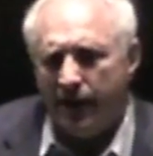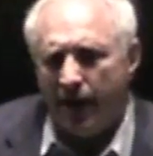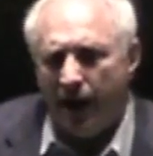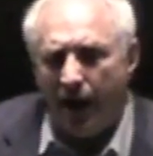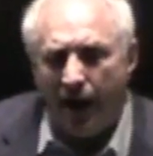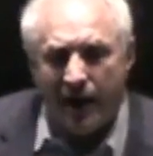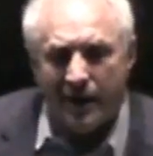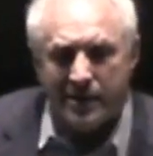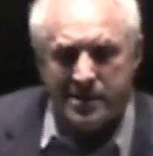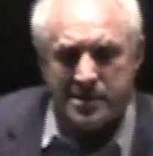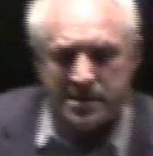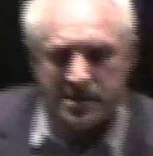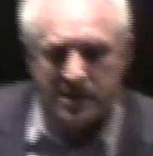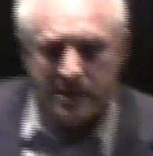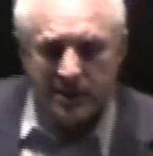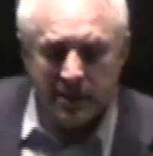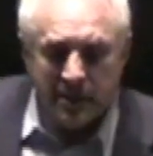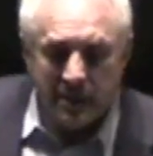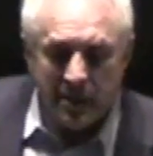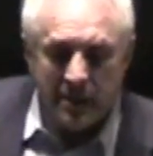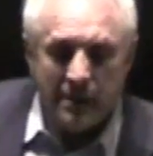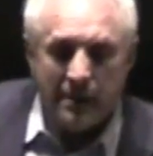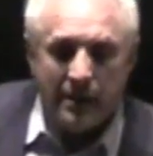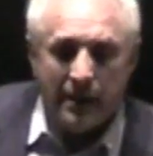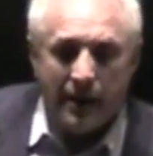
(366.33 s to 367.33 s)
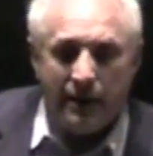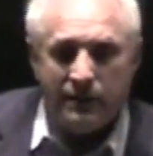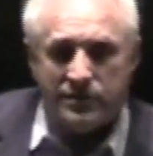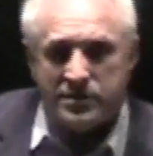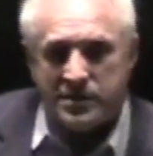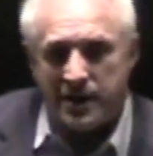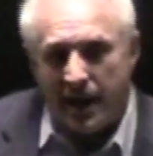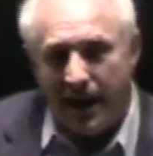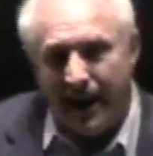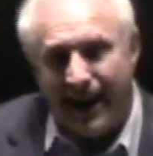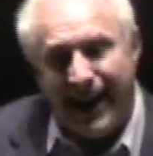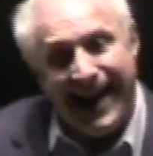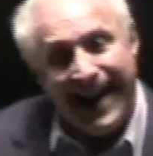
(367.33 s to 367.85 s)
us. I was
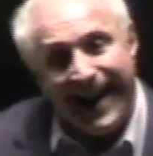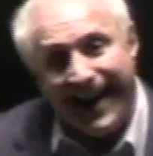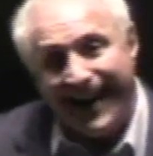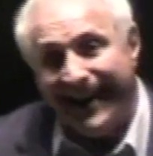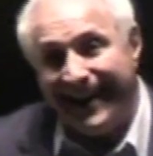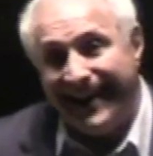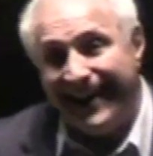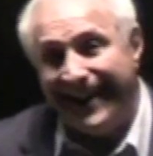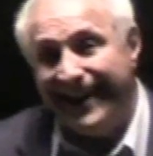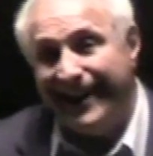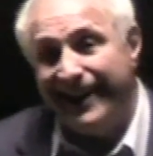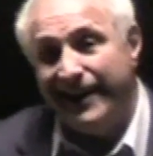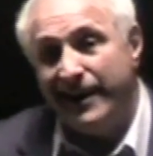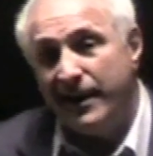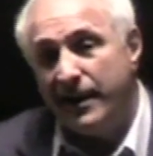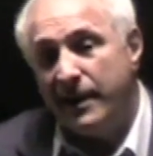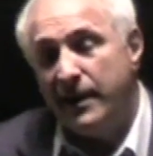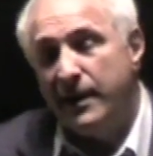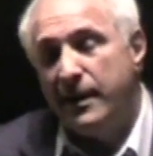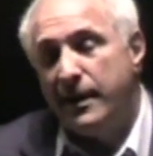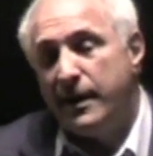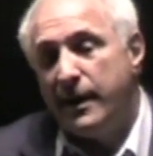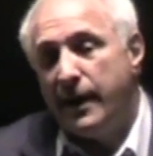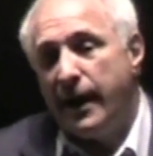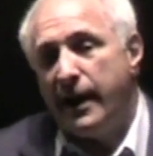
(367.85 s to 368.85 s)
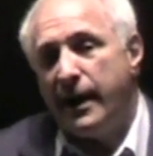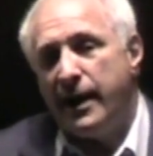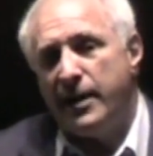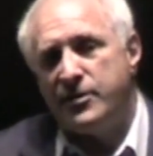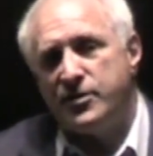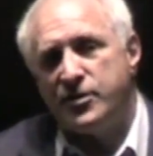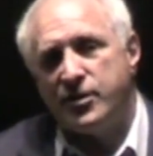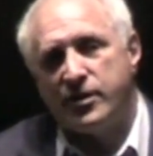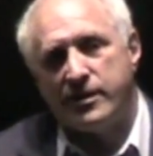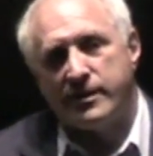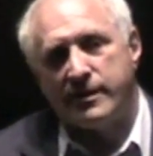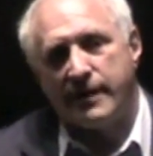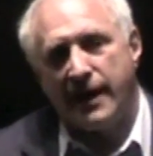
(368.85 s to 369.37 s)
kind of hanging in, and I
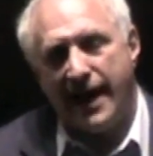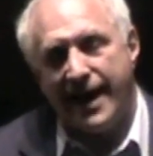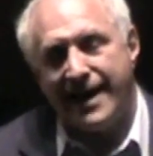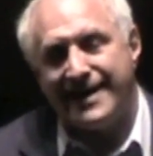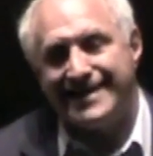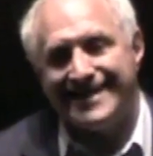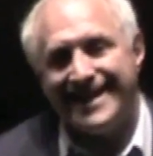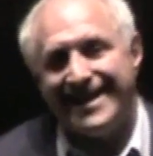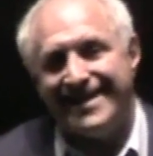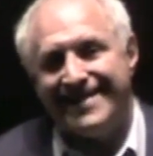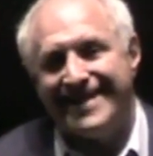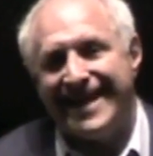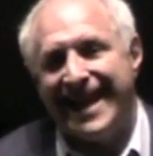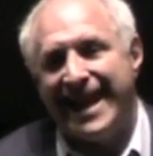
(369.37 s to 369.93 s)
had $10,000.